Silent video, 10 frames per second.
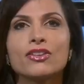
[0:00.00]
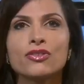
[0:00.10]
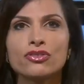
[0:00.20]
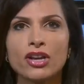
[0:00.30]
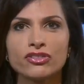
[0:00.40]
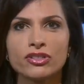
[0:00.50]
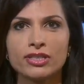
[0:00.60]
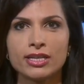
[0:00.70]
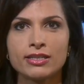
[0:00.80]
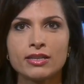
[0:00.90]
So Josh and
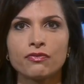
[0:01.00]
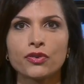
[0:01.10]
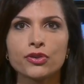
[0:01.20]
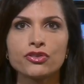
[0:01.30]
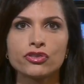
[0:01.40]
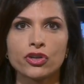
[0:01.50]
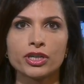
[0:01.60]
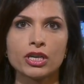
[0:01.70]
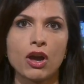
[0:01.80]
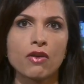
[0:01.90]
Stacey, first
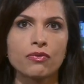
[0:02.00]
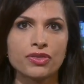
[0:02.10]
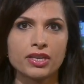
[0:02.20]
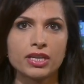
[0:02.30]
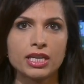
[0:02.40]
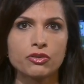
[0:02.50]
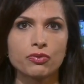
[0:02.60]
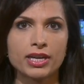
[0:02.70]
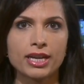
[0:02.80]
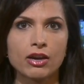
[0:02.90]
starting off with the need,
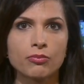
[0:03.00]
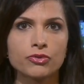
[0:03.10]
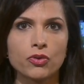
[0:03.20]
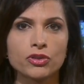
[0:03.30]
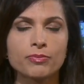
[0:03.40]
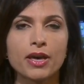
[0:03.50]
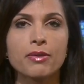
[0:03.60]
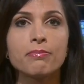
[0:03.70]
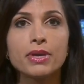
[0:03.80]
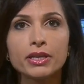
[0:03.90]
right now I'm told about a
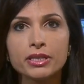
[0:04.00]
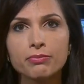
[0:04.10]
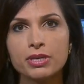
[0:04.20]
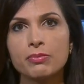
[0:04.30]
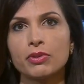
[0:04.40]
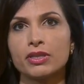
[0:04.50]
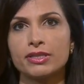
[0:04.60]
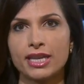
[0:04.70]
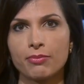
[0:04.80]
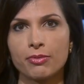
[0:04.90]
million people in
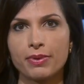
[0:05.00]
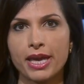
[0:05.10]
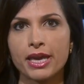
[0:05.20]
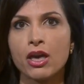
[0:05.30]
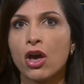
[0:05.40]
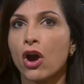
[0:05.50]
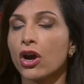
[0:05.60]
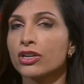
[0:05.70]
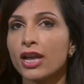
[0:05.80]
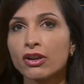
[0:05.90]
Tampa Bay
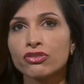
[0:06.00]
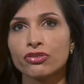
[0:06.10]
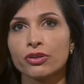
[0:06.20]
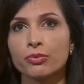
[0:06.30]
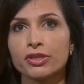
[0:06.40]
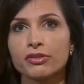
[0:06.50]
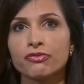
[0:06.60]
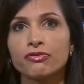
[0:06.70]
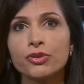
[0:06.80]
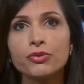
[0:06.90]
are not sure where their
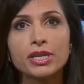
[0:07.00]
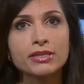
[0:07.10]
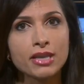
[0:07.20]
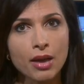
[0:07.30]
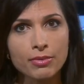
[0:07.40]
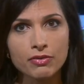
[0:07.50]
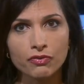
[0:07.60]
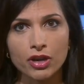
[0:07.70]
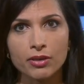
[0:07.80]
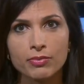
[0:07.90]
food is coming
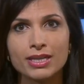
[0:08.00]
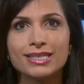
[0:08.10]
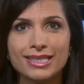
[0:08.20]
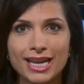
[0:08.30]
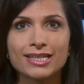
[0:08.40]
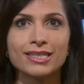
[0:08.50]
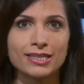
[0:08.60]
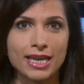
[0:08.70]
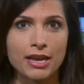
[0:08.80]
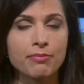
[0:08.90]
from day to
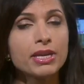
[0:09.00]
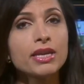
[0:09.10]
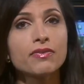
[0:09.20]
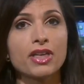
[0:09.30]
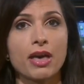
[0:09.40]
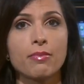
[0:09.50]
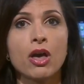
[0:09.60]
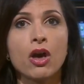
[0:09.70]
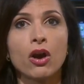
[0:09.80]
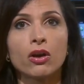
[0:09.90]
day. Many of them
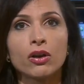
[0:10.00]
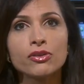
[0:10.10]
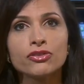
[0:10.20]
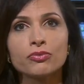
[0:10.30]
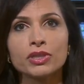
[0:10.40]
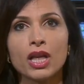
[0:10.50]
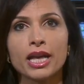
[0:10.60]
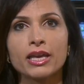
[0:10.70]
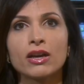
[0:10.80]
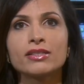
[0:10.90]
are also
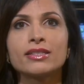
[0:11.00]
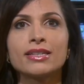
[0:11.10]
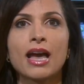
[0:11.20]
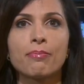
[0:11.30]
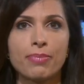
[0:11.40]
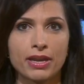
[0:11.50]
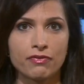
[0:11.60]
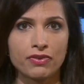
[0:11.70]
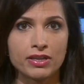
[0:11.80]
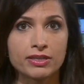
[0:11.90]
relying on SNAP
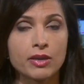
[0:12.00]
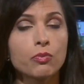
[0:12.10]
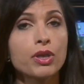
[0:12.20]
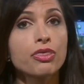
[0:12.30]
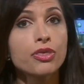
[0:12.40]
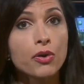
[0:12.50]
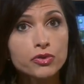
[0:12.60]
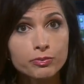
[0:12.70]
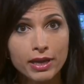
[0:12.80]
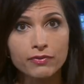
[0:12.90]
benefits. And when
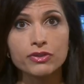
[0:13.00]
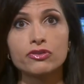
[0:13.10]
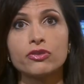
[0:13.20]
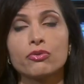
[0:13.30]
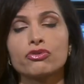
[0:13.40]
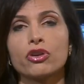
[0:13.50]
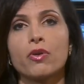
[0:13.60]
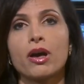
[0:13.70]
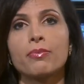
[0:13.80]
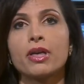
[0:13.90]
those benefits don't show
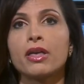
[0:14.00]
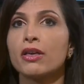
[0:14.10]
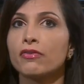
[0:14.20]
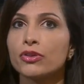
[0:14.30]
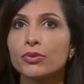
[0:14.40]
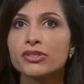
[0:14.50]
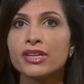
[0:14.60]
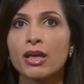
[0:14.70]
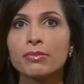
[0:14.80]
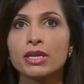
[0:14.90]
up, viewers
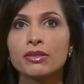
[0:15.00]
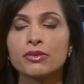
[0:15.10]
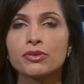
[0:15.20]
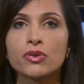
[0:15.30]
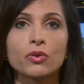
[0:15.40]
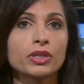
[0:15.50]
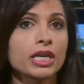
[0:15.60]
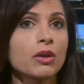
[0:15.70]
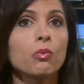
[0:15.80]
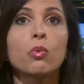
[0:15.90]
tell me there is
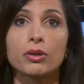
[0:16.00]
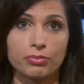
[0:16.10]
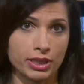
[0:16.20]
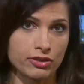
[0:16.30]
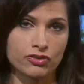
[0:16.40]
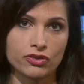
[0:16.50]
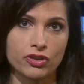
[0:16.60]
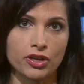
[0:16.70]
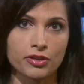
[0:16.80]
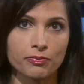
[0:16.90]
only one place to
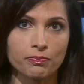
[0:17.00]
turn.